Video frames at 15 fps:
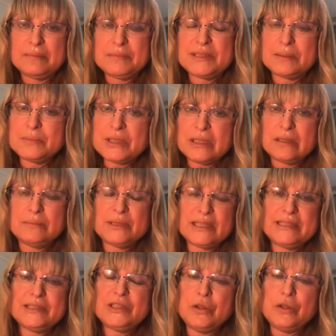Sometimes
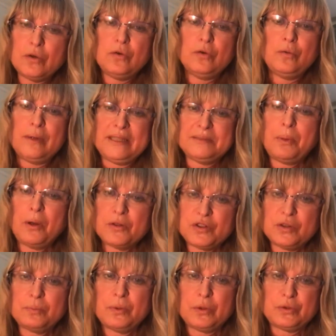it's not always
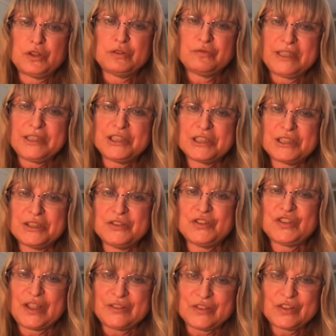possible to reach a
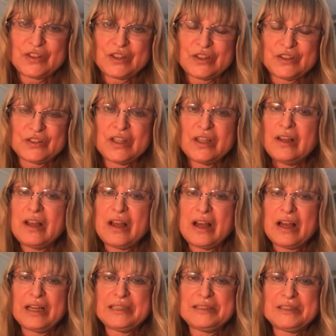consensus,
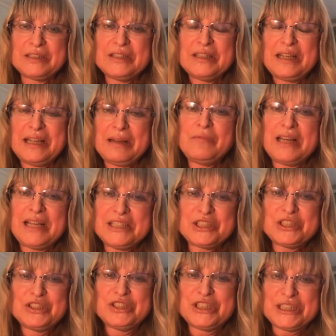and in
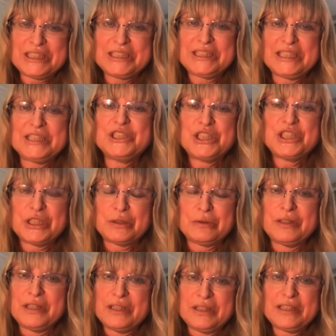relation to this issue,
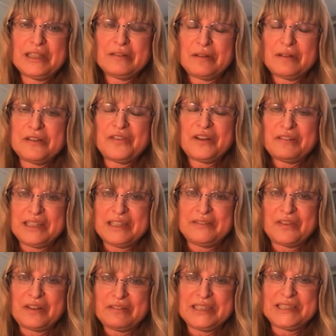there are very,
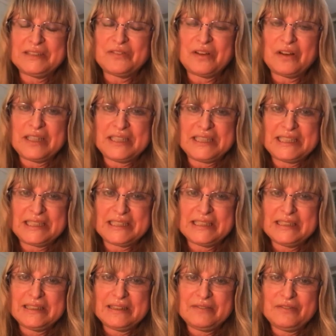very divided
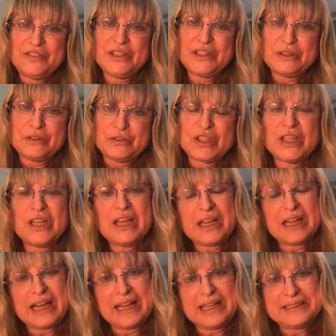views,
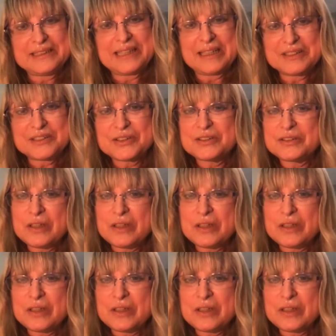and that's